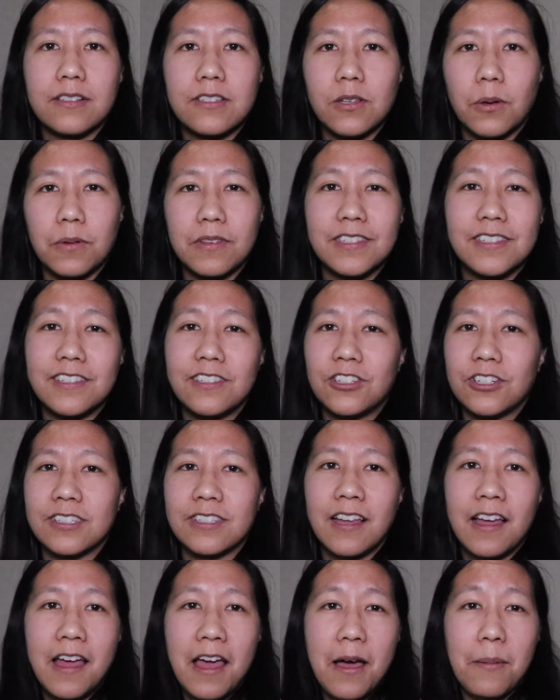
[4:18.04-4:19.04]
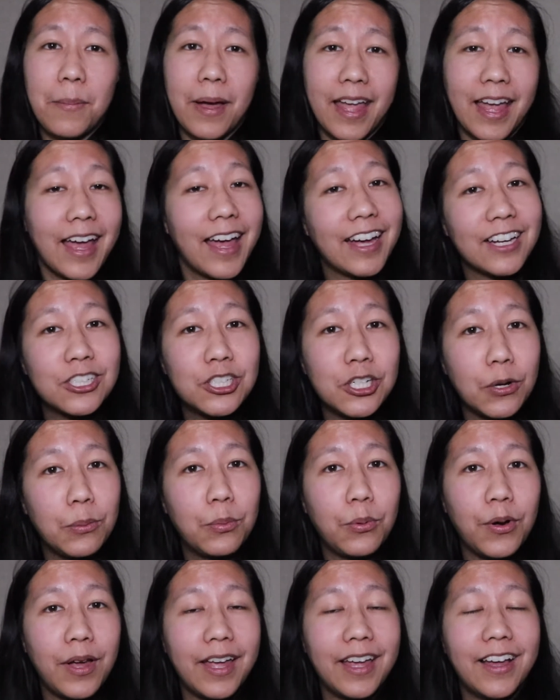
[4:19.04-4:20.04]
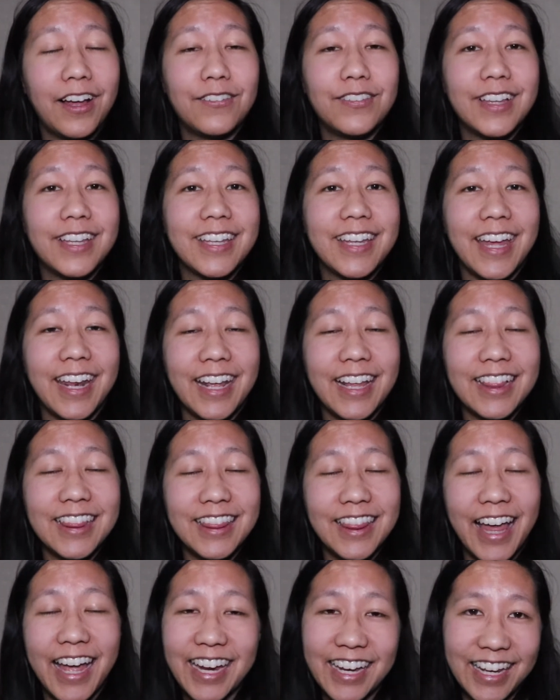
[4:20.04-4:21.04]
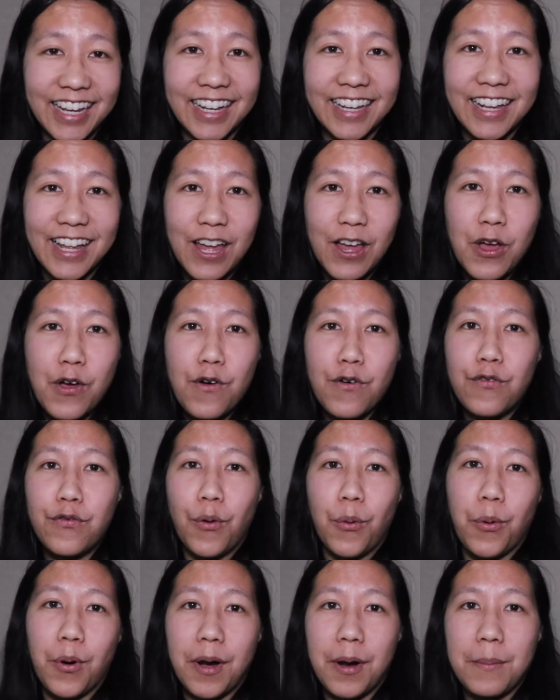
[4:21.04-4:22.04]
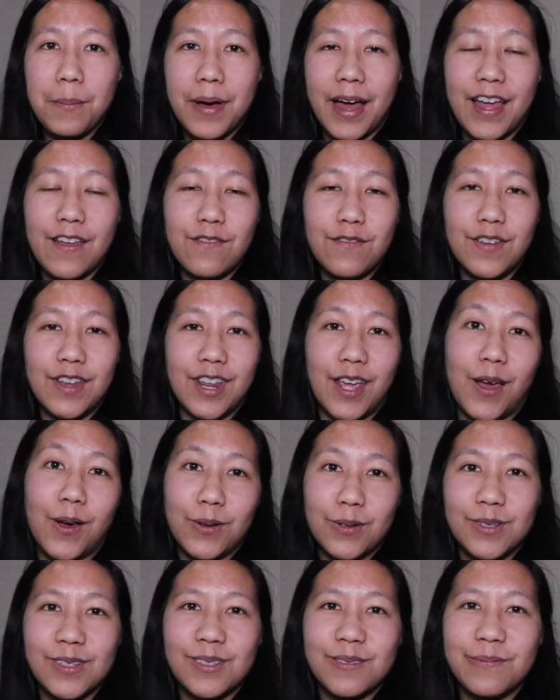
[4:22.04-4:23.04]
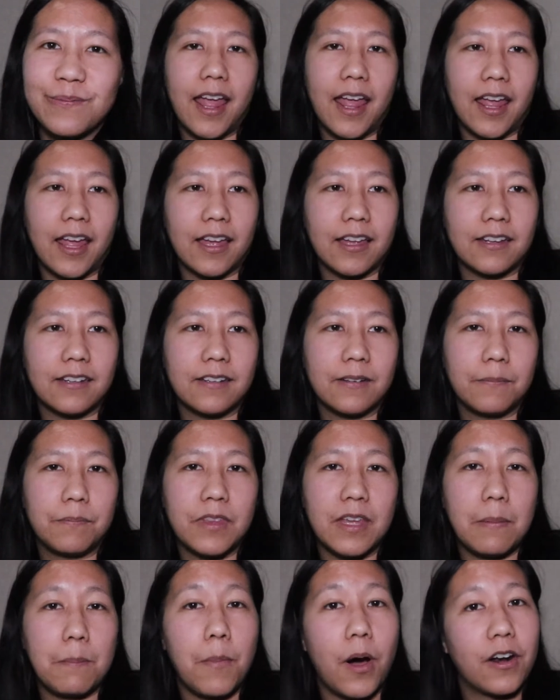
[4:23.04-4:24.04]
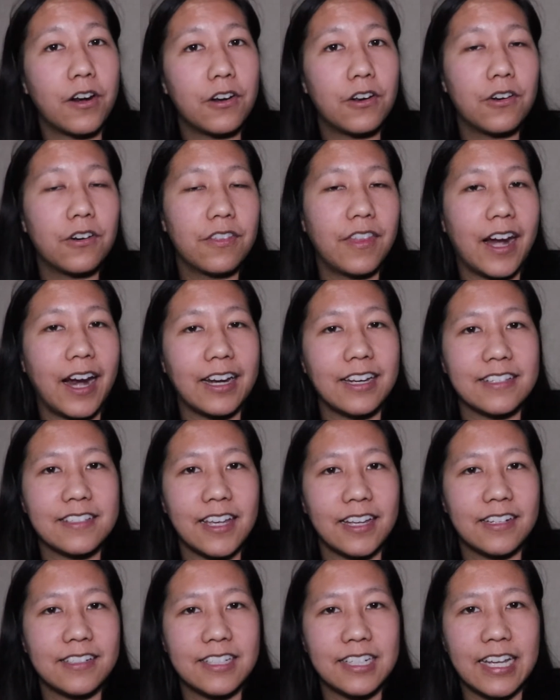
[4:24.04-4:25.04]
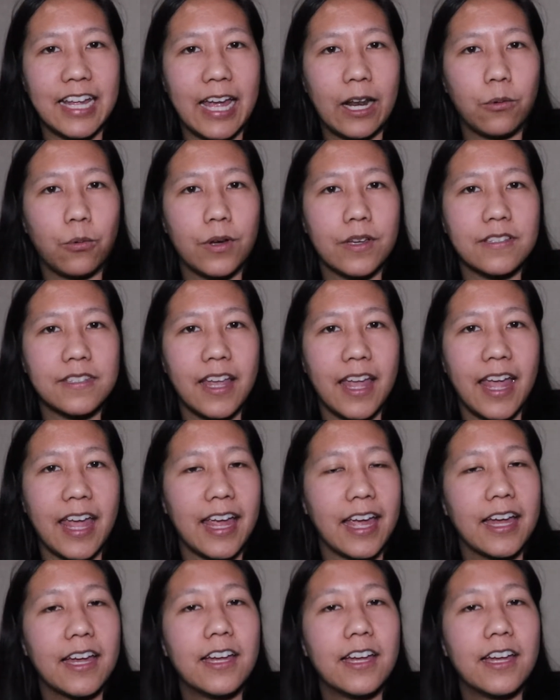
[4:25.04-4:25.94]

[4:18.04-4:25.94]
So this is just my hack job way of getting lighting for my videos. And the monitor that I decided to get was a